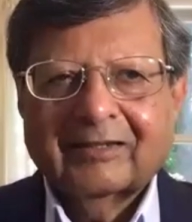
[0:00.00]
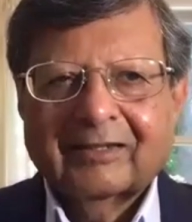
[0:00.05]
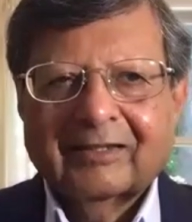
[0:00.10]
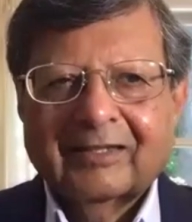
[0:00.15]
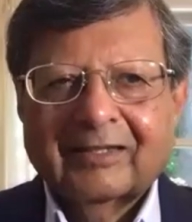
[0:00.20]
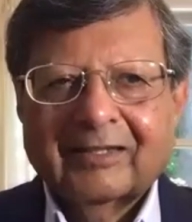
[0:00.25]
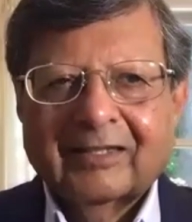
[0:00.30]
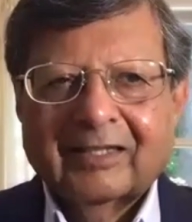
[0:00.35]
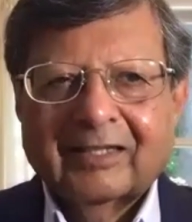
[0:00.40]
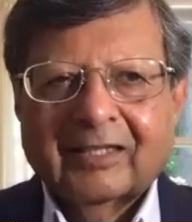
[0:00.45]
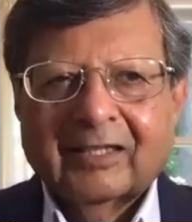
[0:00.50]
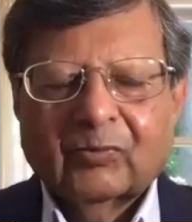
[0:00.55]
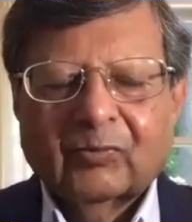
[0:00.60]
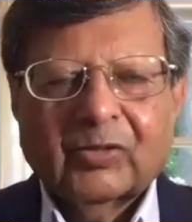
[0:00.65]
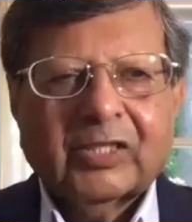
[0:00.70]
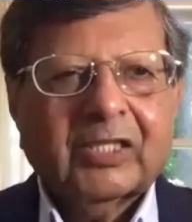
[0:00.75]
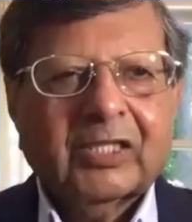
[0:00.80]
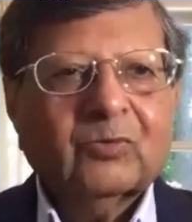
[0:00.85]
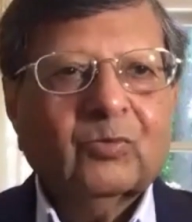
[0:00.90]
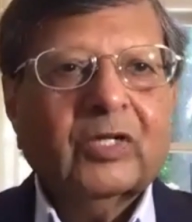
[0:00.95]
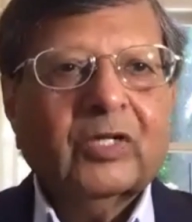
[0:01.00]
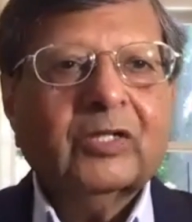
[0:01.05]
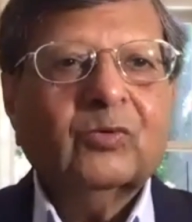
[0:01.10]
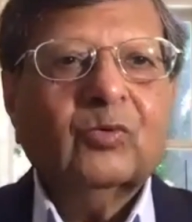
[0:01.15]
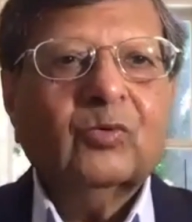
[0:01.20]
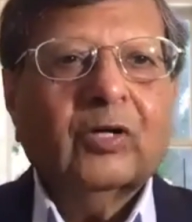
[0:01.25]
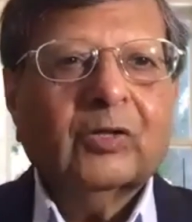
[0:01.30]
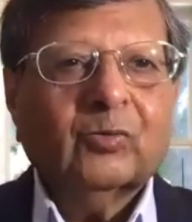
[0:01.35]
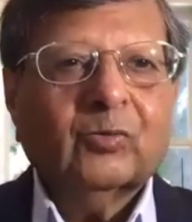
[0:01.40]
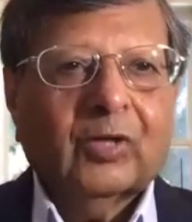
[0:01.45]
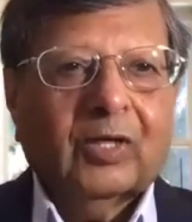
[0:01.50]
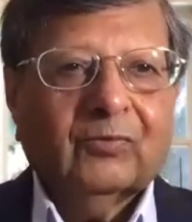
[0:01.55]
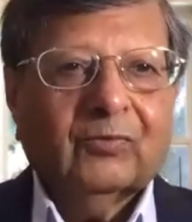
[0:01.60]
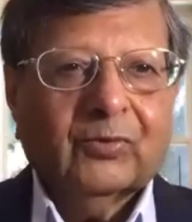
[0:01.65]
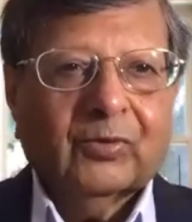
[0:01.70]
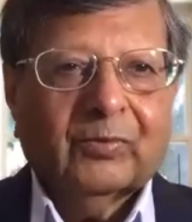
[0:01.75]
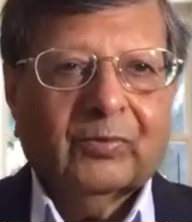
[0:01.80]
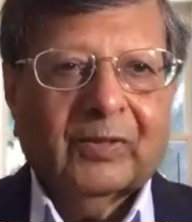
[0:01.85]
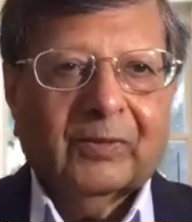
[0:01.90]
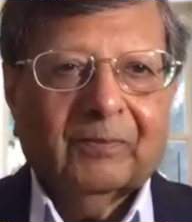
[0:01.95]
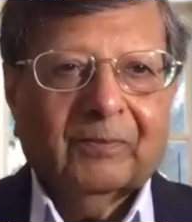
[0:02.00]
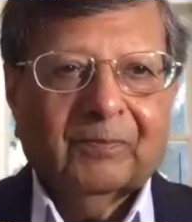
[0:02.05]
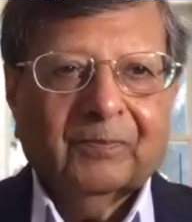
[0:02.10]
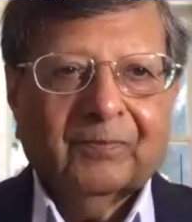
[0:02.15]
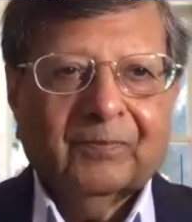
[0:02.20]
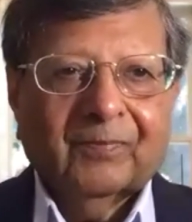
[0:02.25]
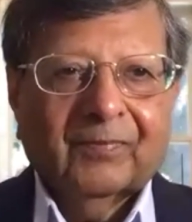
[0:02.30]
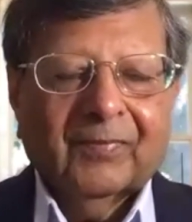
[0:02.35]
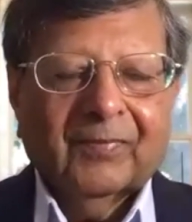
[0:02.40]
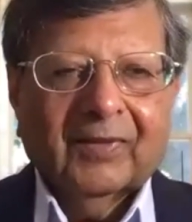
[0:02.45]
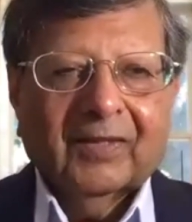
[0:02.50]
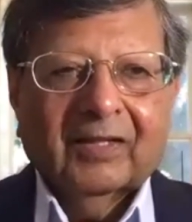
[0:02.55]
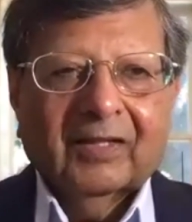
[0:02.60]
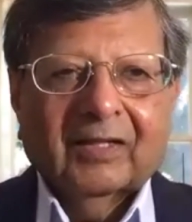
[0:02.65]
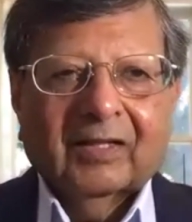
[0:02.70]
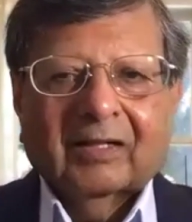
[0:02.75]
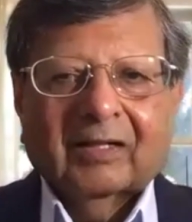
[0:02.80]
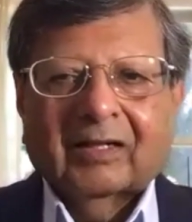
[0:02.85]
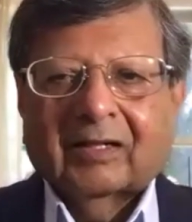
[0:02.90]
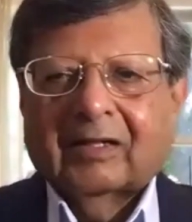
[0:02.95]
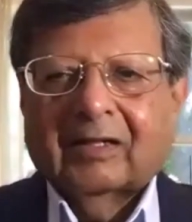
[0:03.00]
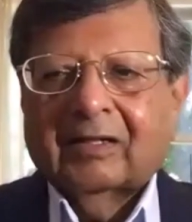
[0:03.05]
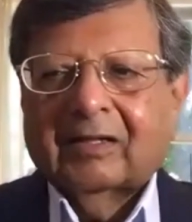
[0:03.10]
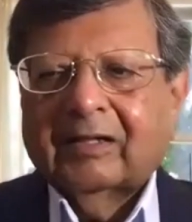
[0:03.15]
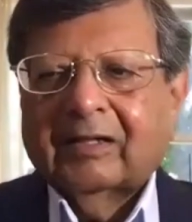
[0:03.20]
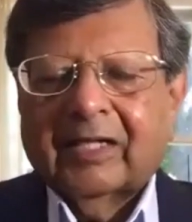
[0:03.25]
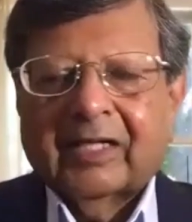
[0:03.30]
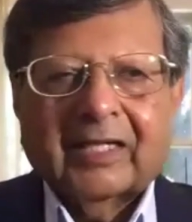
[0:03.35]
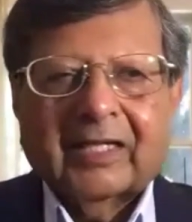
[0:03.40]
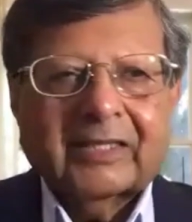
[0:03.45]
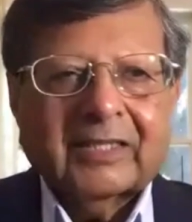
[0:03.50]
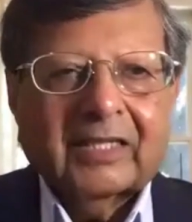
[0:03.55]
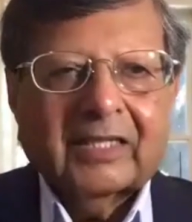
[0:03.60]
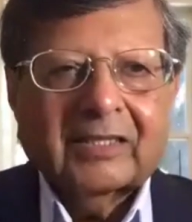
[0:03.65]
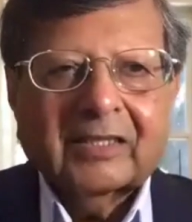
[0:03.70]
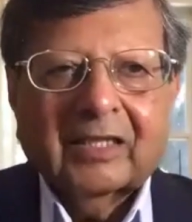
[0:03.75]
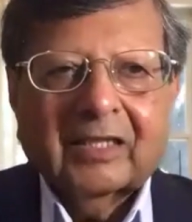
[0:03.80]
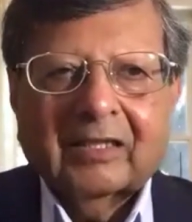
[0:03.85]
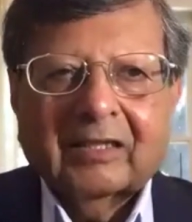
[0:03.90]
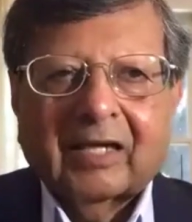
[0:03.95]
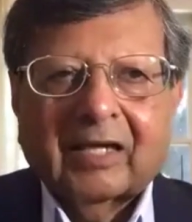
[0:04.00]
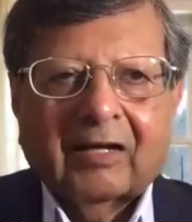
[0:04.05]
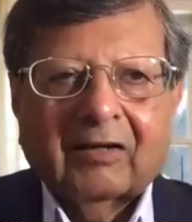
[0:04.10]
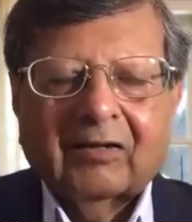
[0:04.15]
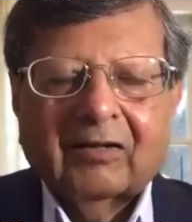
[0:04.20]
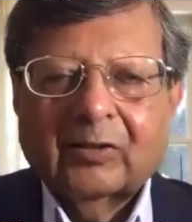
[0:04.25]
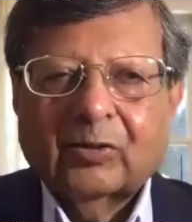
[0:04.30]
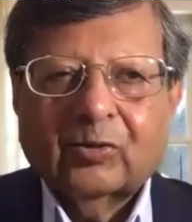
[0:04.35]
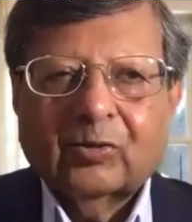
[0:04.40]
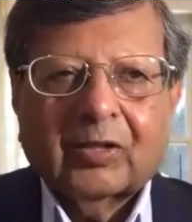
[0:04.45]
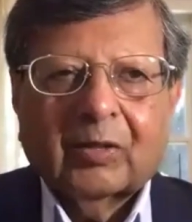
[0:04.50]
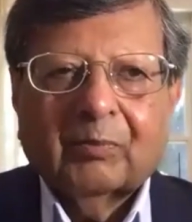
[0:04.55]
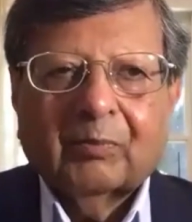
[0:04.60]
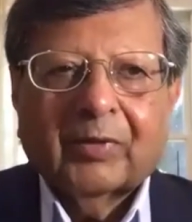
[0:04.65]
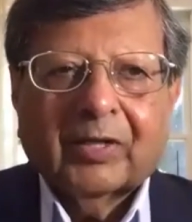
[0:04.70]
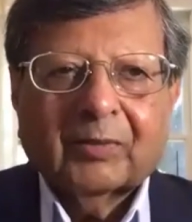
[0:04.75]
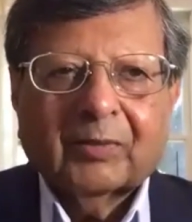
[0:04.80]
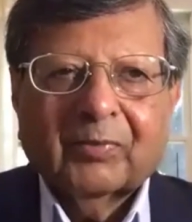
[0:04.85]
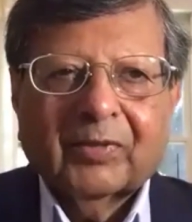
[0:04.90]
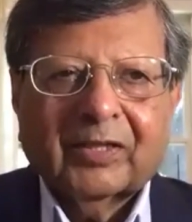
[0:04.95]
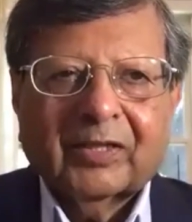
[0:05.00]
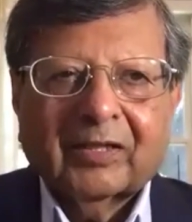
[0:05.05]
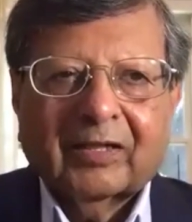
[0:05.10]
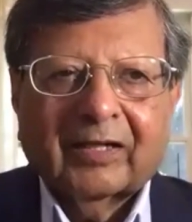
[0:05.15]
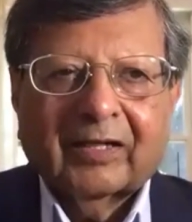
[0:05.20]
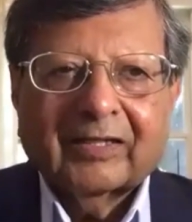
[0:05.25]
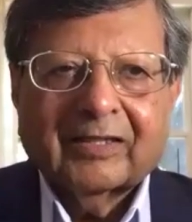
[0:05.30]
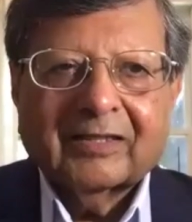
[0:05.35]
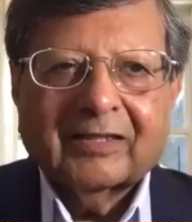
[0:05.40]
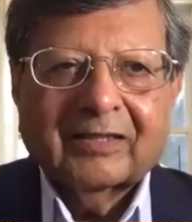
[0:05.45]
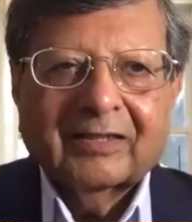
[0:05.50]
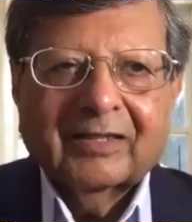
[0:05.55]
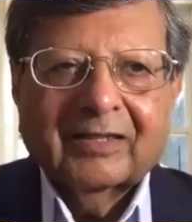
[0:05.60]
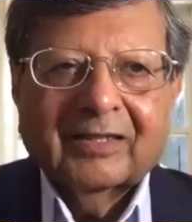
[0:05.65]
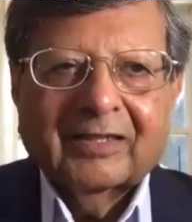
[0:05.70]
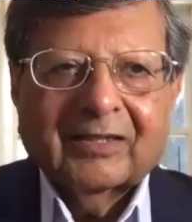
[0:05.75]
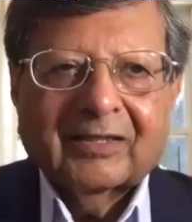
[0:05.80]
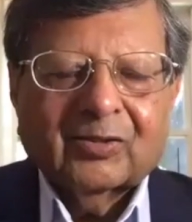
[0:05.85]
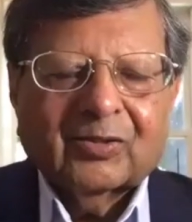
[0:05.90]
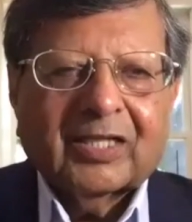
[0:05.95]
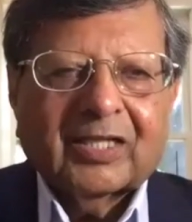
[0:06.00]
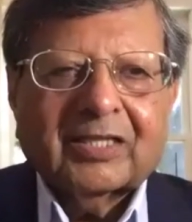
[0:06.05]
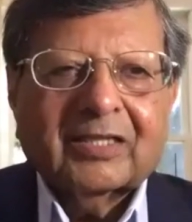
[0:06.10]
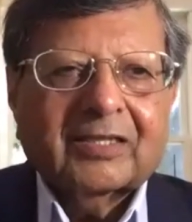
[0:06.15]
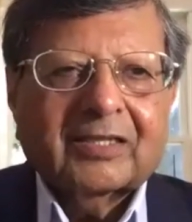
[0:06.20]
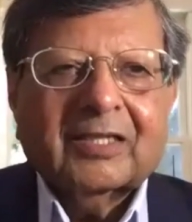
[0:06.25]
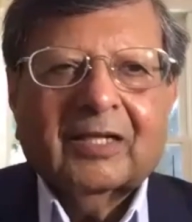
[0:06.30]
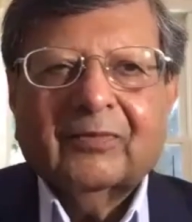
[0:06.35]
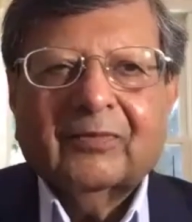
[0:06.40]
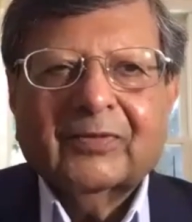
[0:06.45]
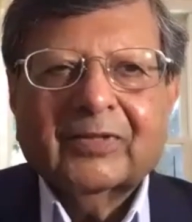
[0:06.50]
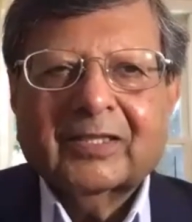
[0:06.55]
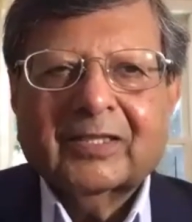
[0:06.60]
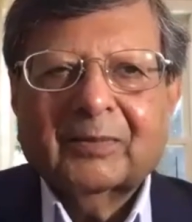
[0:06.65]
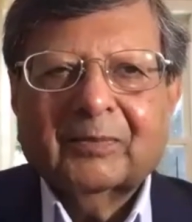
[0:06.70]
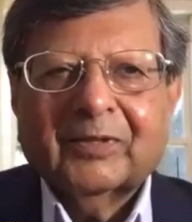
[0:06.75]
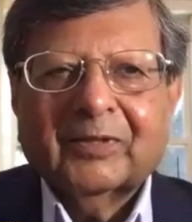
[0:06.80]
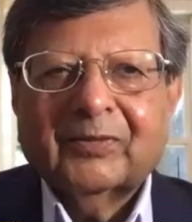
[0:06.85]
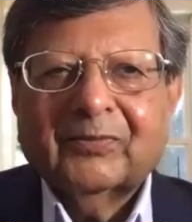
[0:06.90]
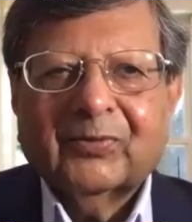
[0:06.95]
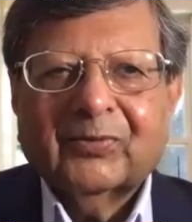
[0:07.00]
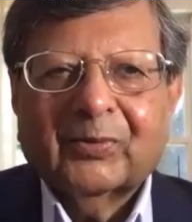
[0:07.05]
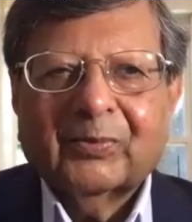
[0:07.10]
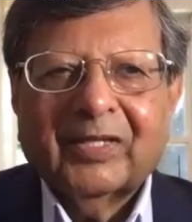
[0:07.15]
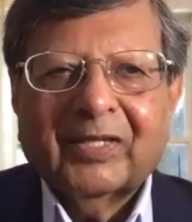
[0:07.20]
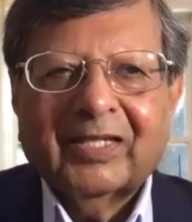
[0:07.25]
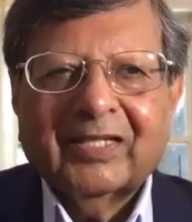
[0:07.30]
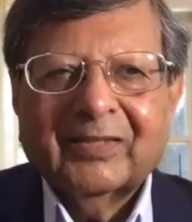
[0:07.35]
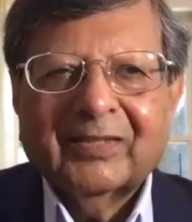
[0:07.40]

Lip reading: which has worked quite well for me. And as I said, I learned to compartmentalize. So that's the self-discipline for me.